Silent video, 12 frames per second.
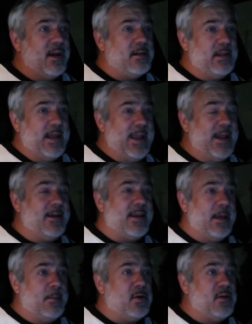like a clean
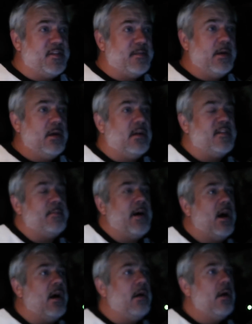chemical smell
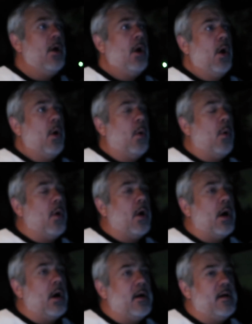smell
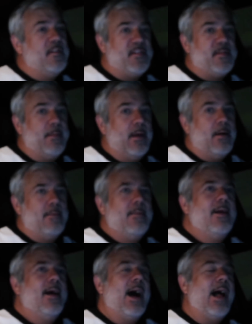or smell.
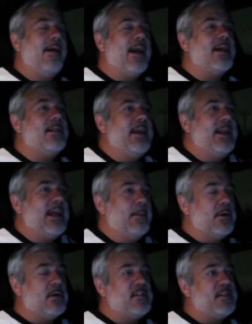I like a clean
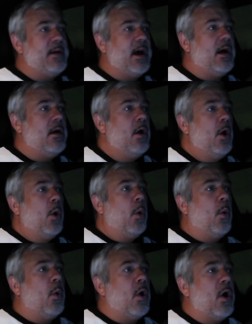chemical smell
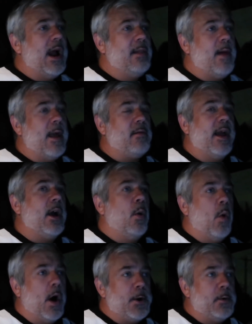or I like like a
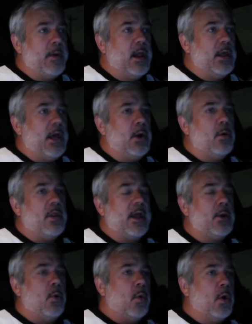watermelon or
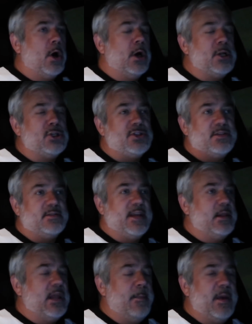like an orange,
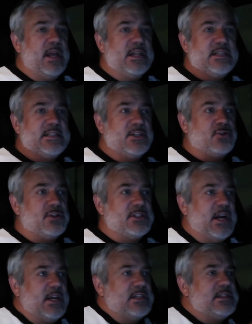lemon,
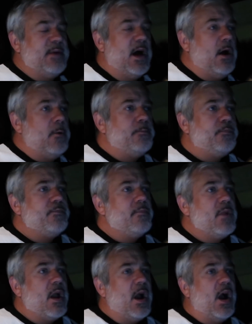citrus kind of smell.
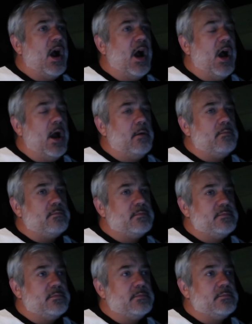
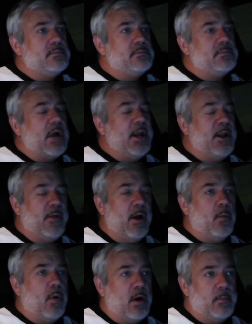Um, I know
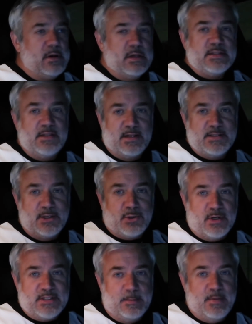that watermelon is not
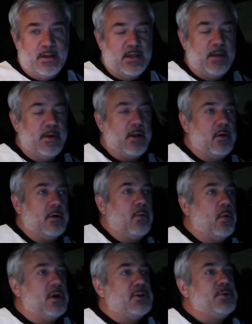citrus. I meant lemon or
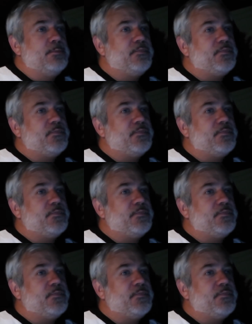orange.